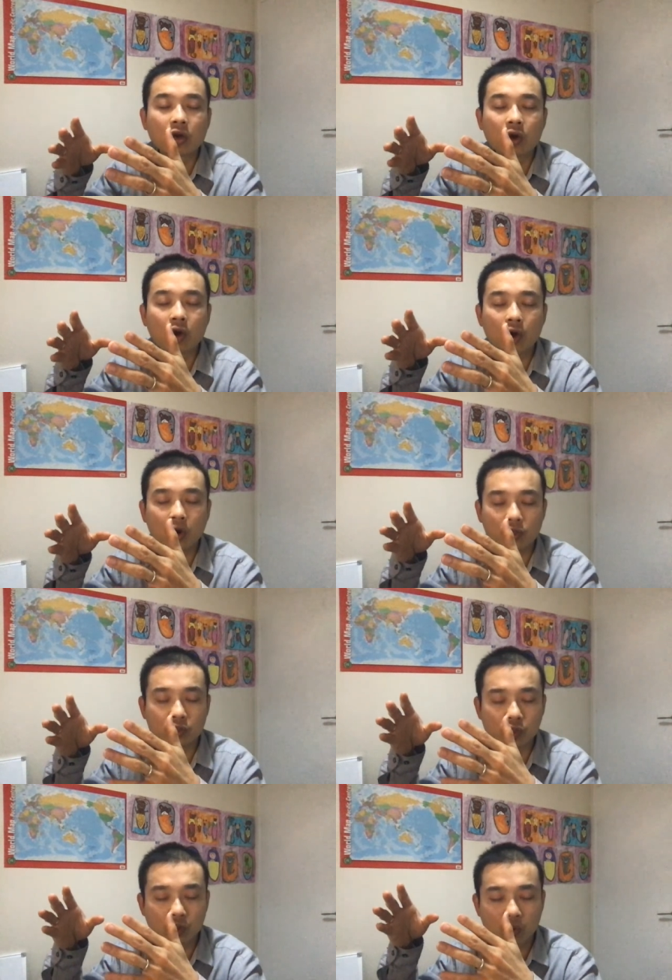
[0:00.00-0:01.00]

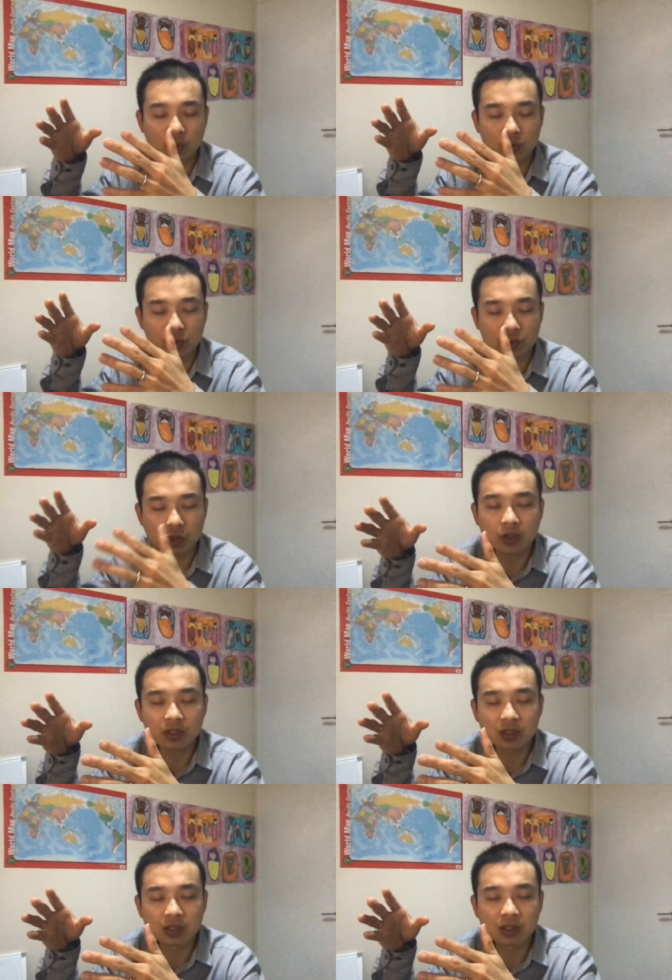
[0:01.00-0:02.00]
control
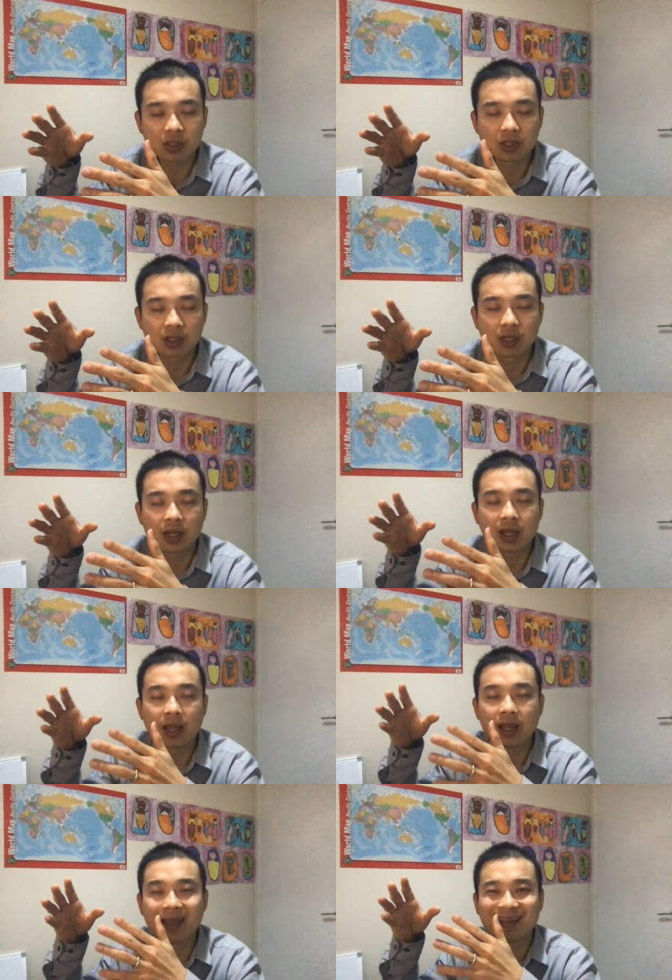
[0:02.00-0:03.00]
joints
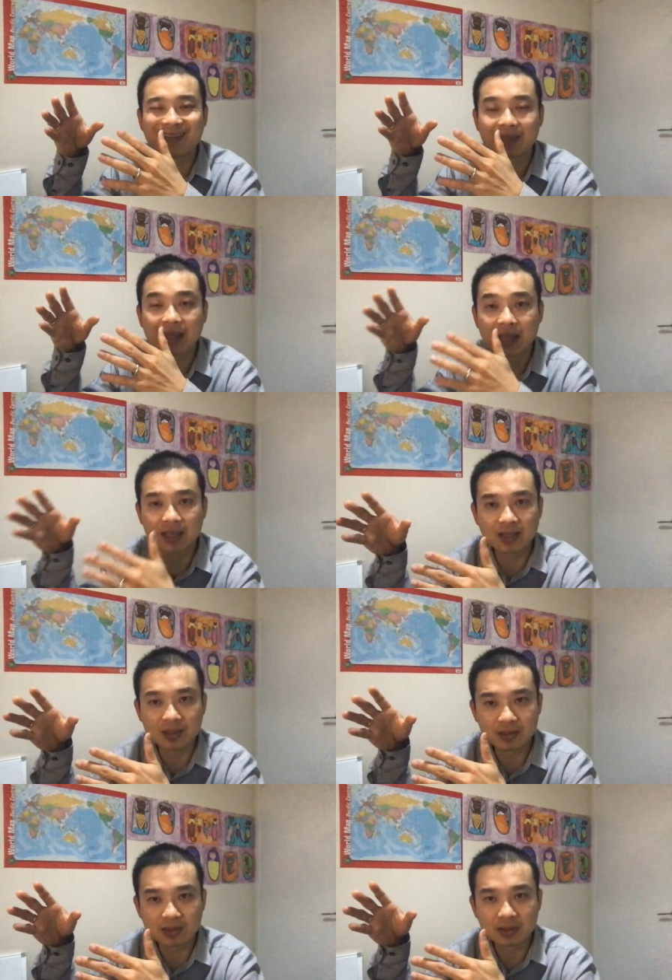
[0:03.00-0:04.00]
and
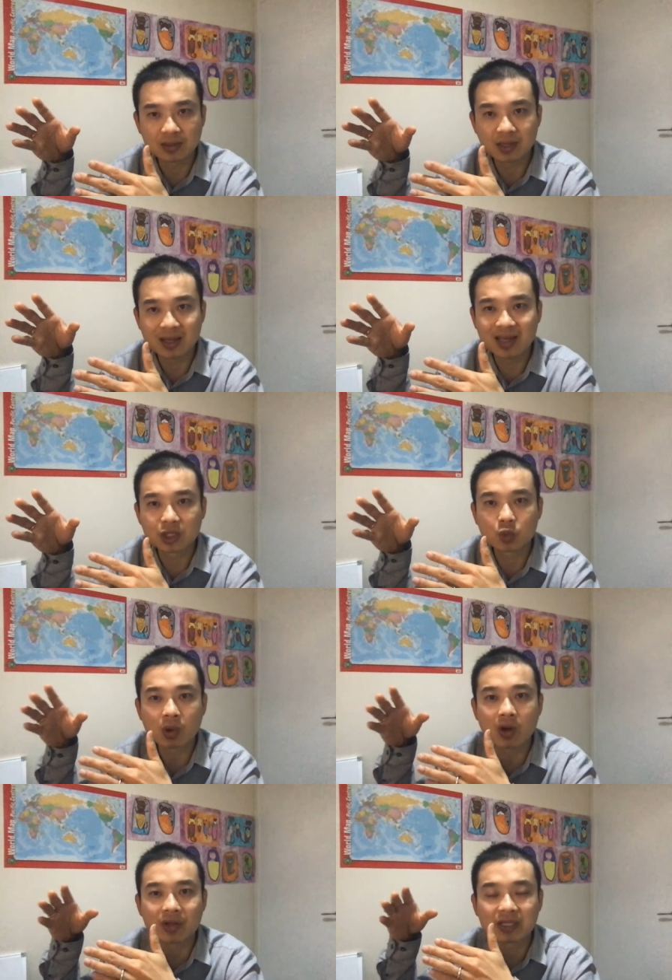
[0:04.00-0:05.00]
tendons, as
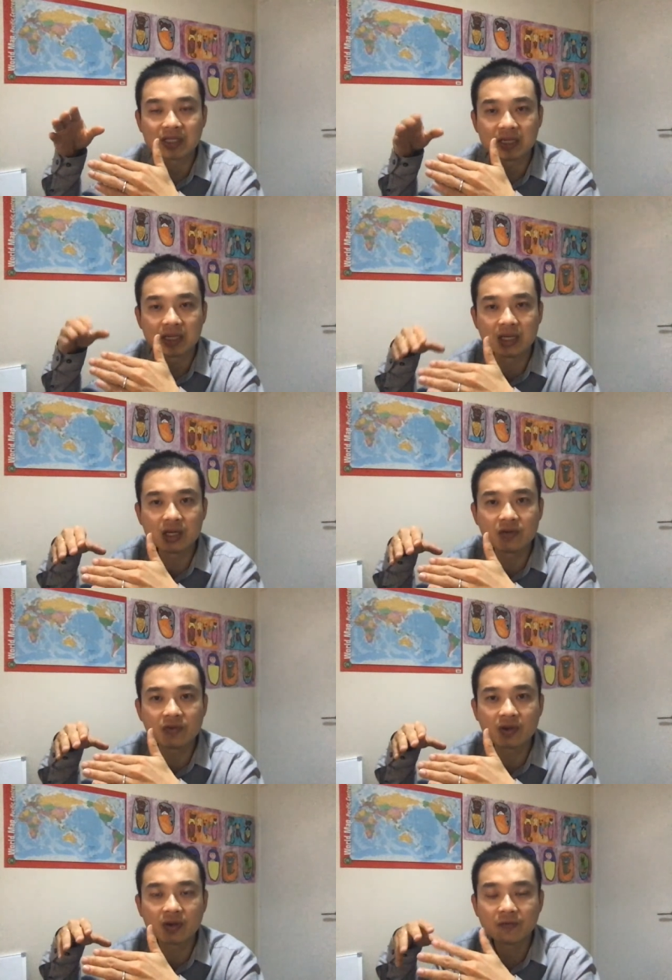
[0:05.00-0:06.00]
well as nerve
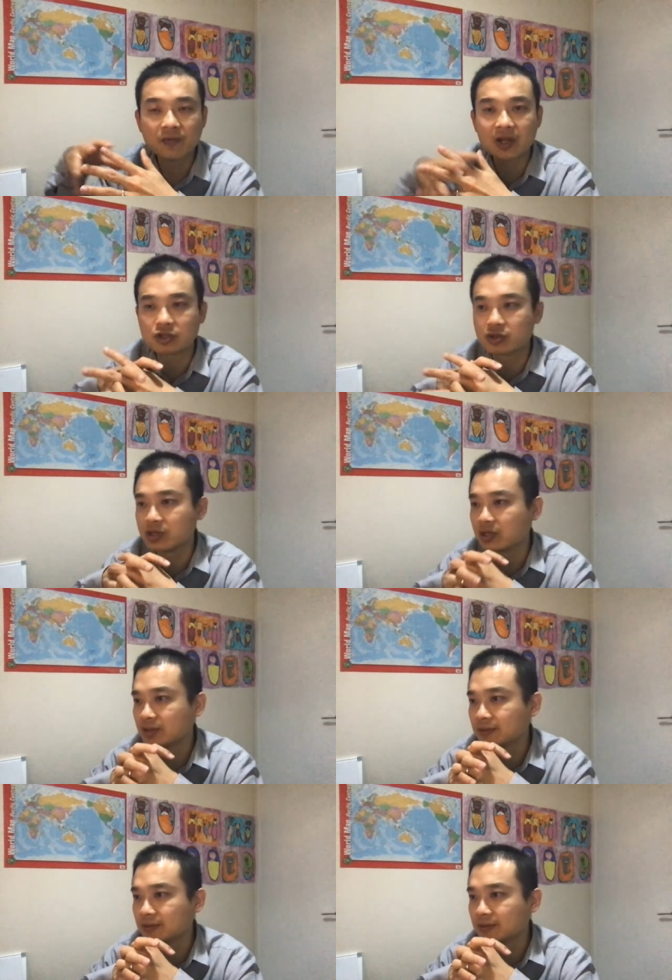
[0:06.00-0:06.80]
functioning.